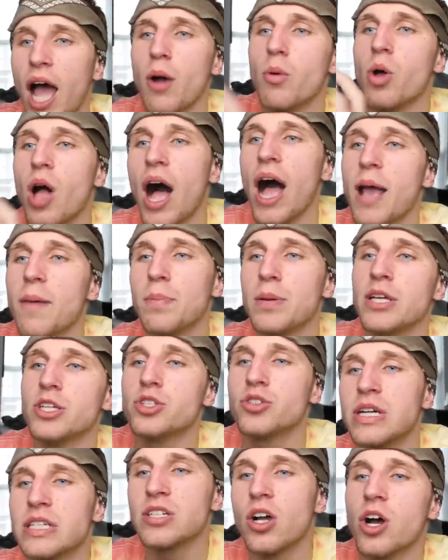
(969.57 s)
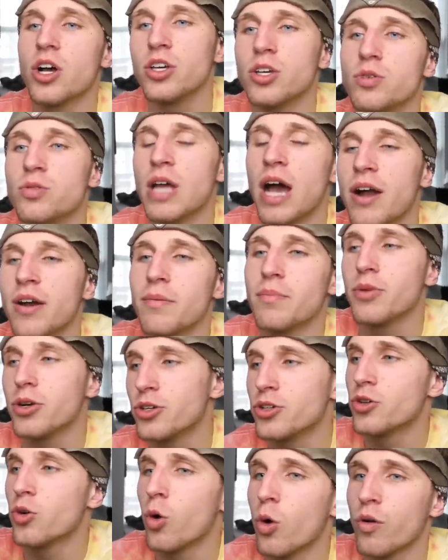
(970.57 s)
I will IP address, hunt you down, and
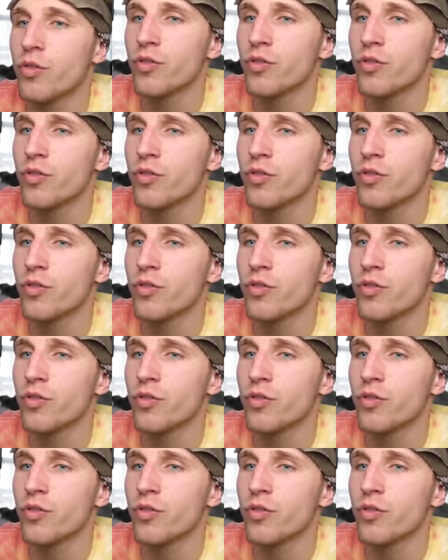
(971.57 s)
murder your whole